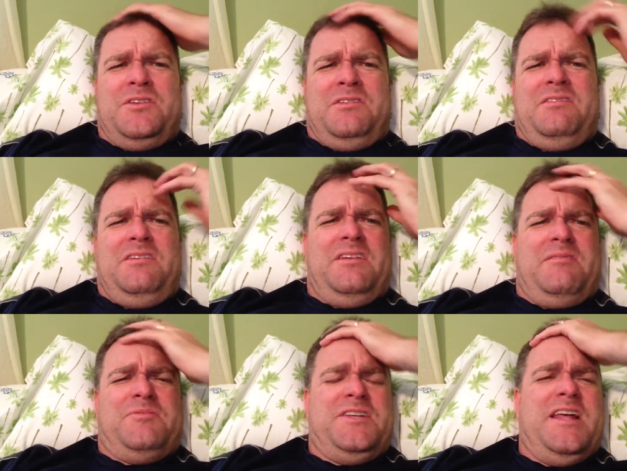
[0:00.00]
and I
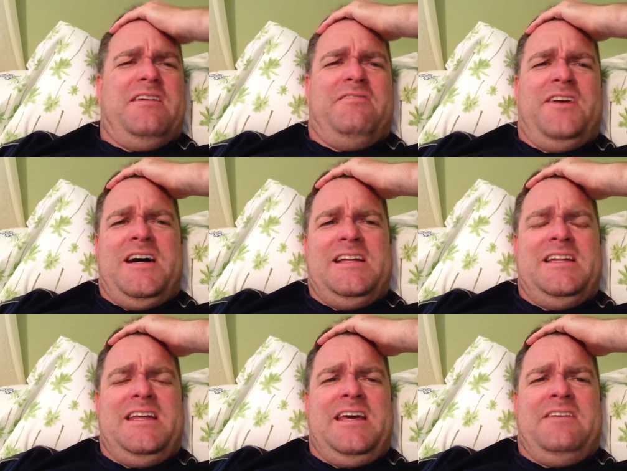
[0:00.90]
sent out a Vine
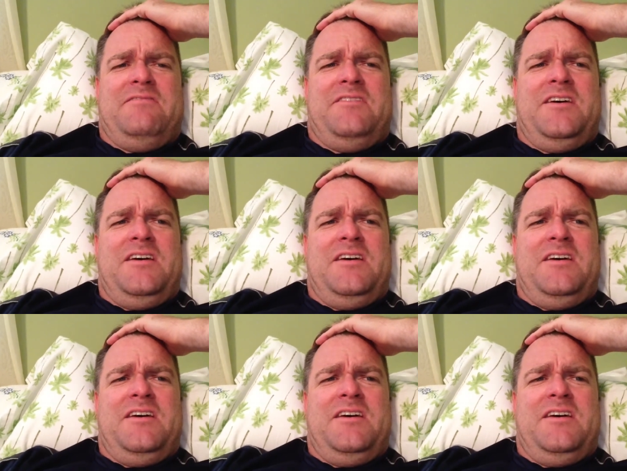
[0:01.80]
today of